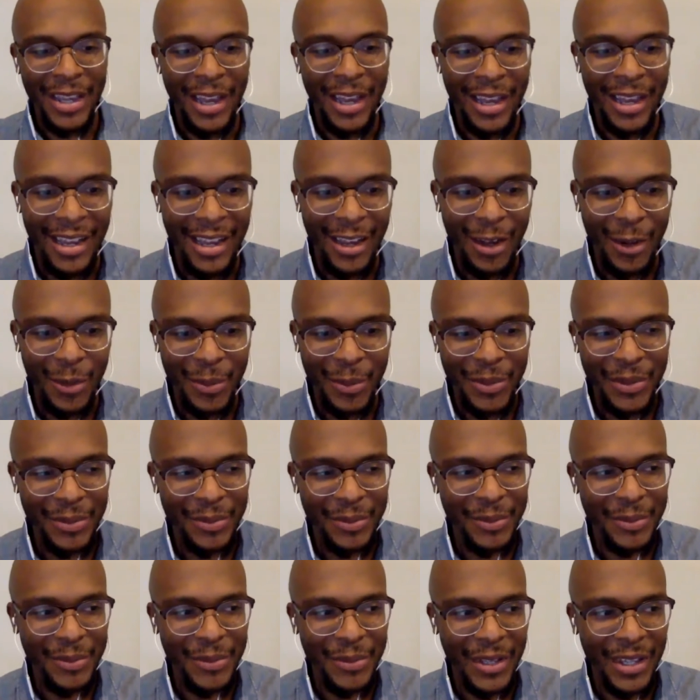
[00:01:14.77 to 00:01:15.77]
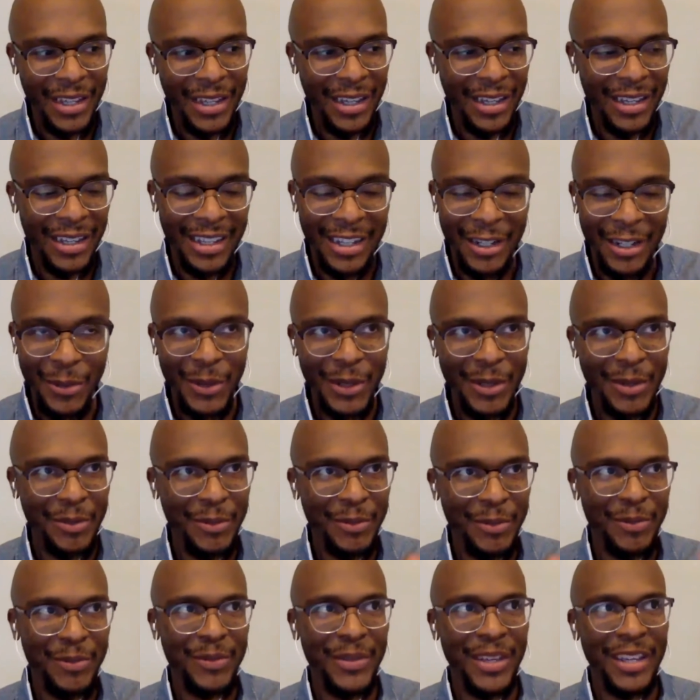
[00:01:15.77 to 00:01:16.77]
uh, help uh,
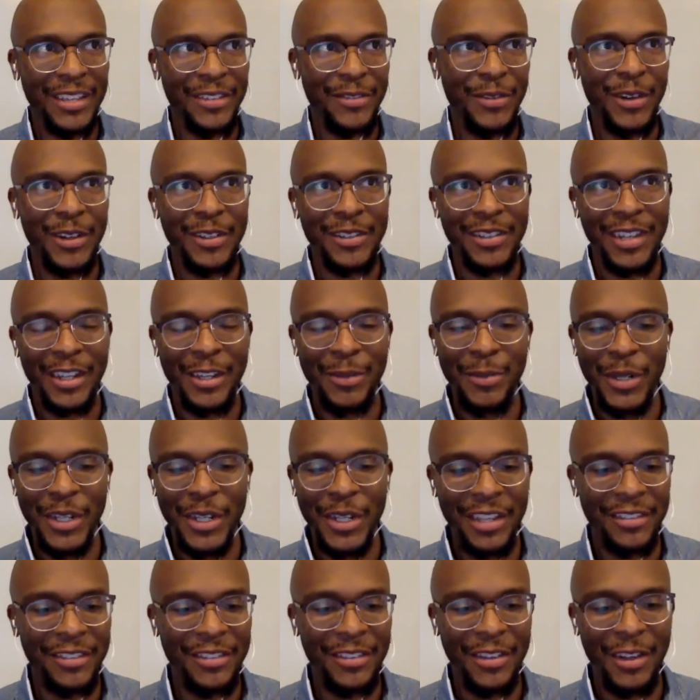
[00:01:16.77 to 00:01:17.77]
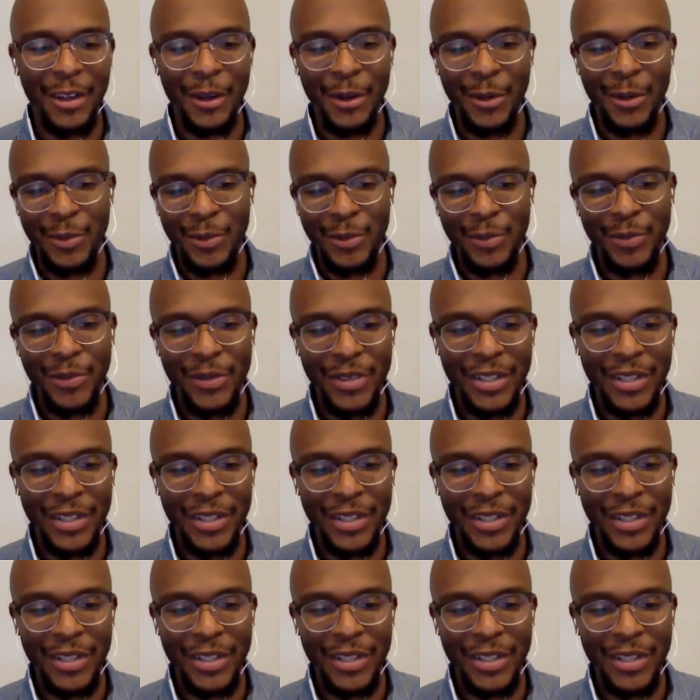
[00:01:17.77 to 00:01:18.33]
anyone as far as like communications go,